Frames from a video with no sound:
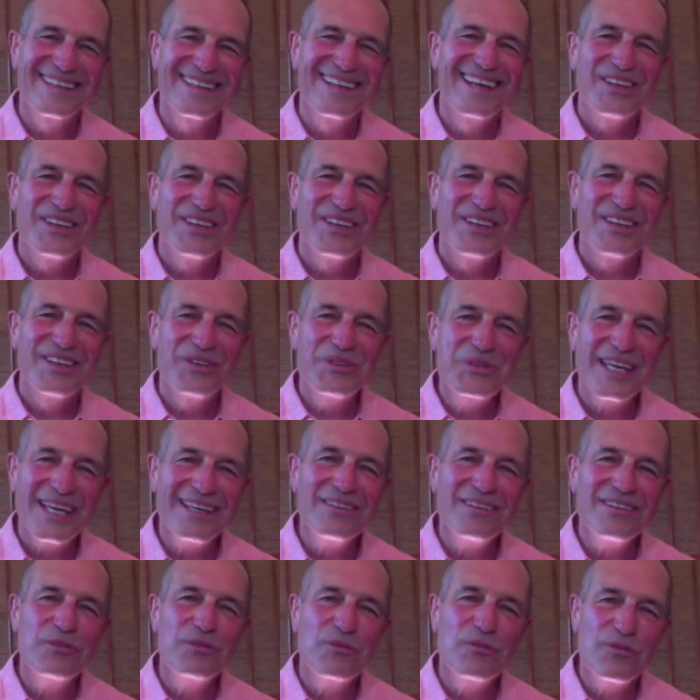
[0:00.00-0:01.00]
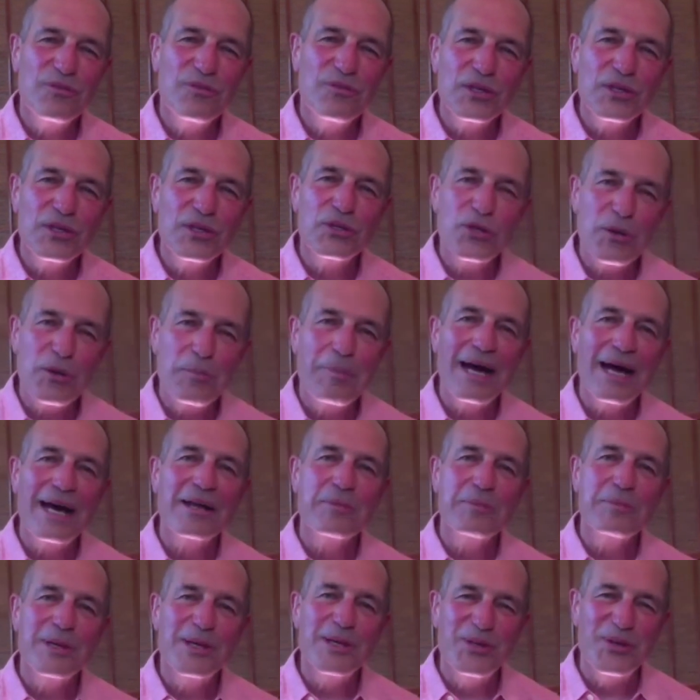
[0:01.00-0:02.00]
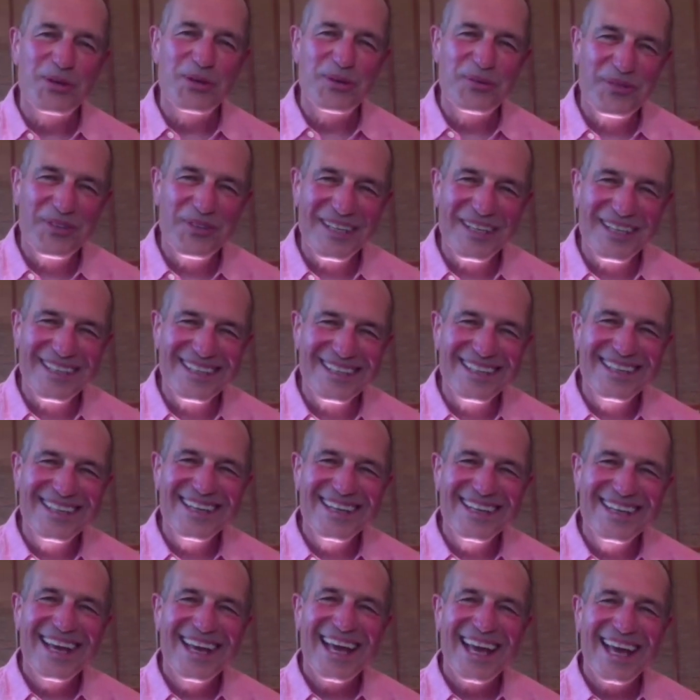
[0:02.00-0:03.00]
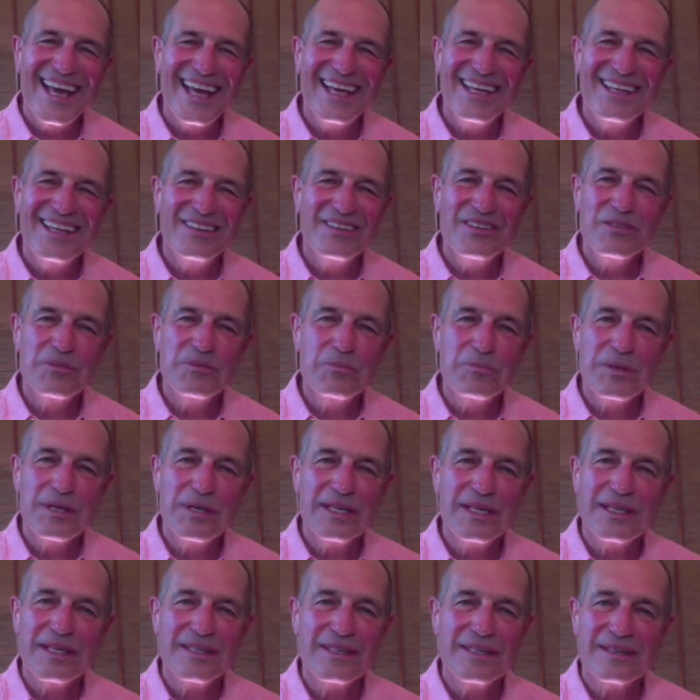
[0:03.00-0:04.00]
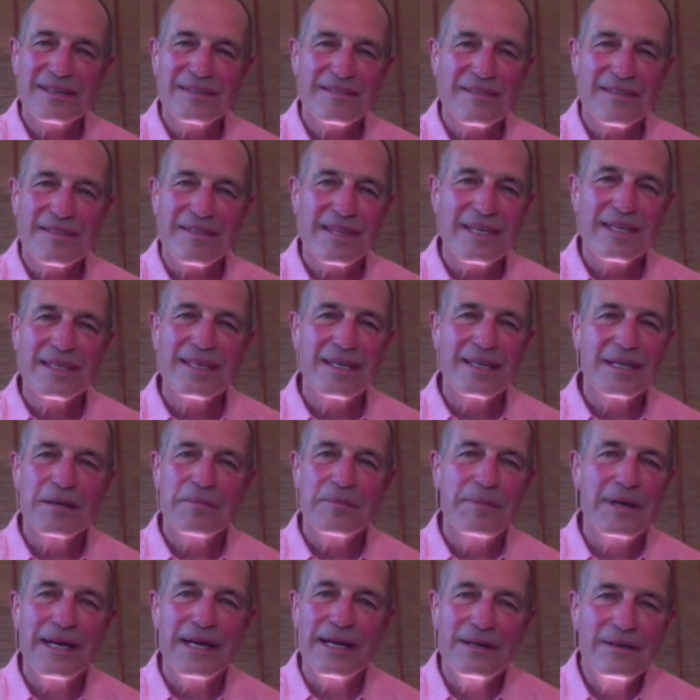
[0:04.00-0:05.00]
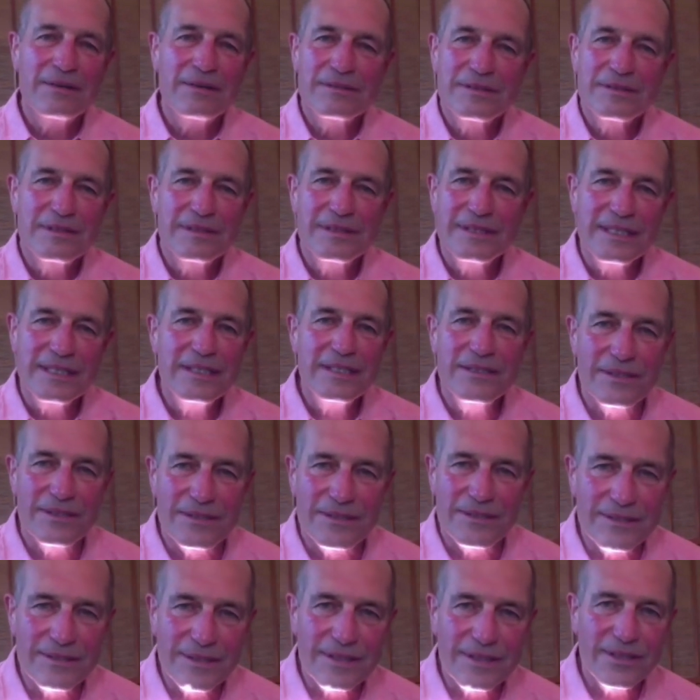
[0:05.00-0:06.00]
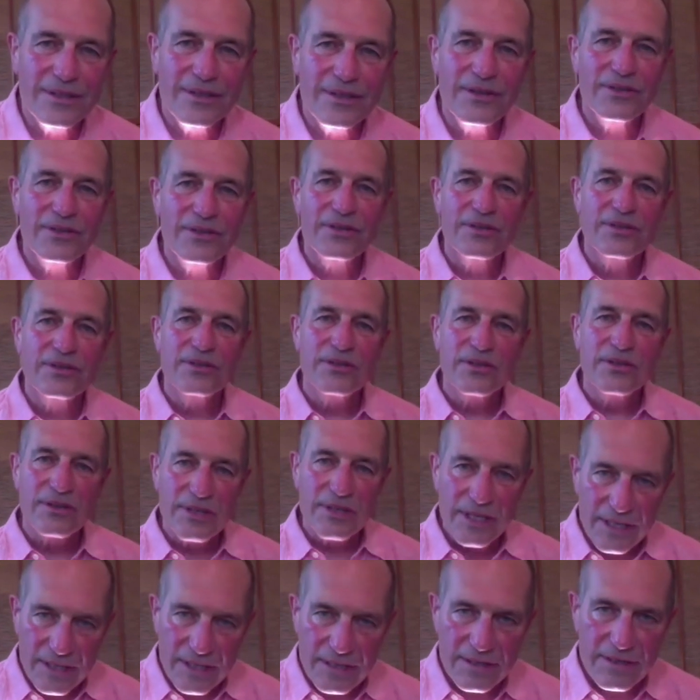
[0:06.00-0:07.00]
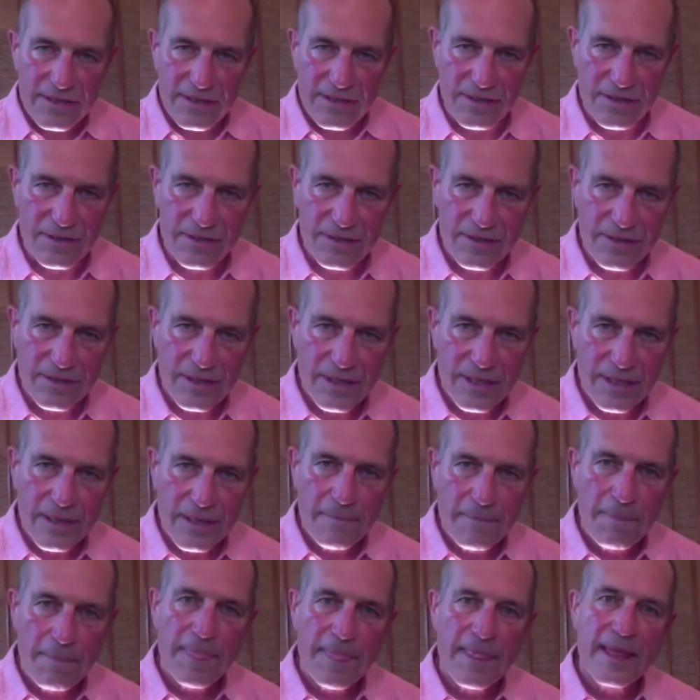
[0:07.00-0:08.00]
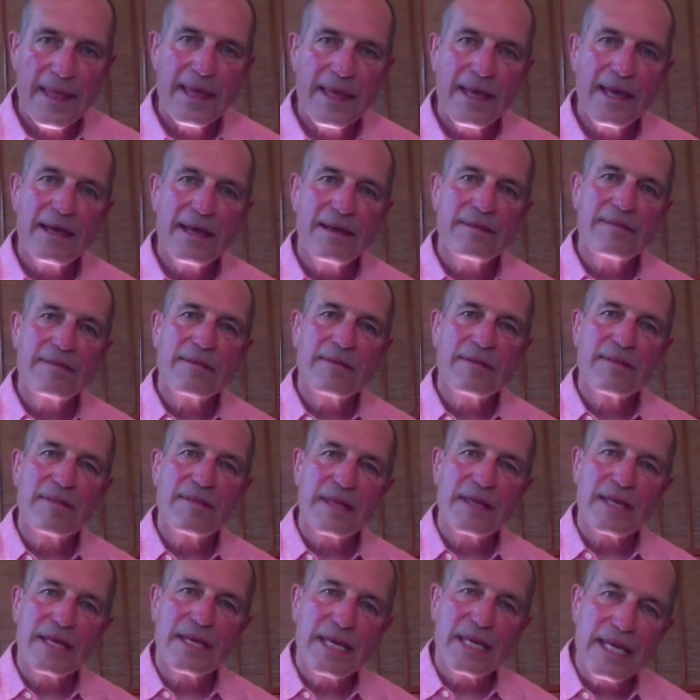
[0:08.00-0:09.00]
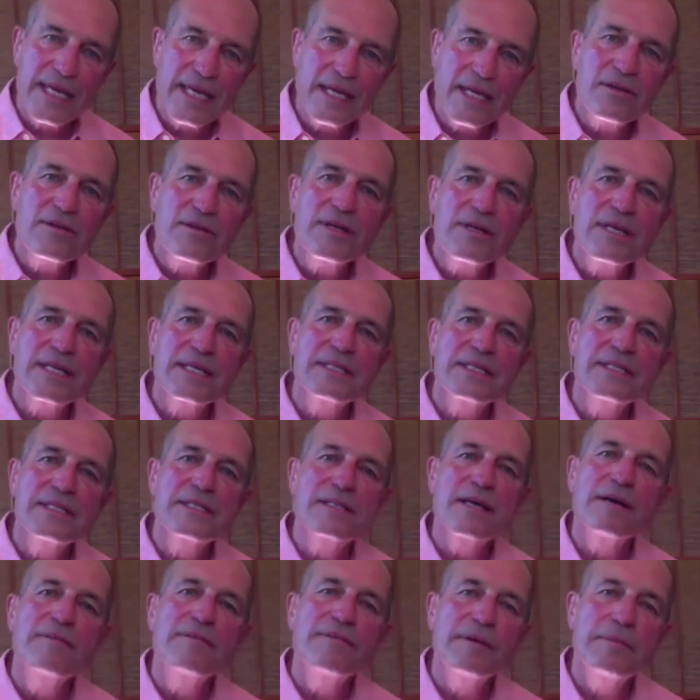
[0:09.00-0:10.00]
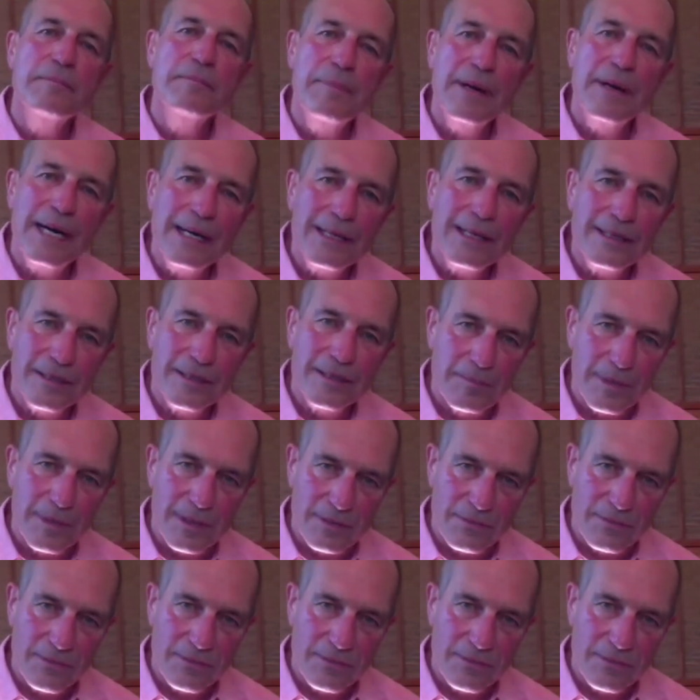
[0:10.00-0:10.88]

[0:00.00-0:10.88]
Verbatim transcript: Mm-hmm. You can't feel your bottom and your feet and be thinking about dinner. You're, you're, you're here and the here-ness of embodiment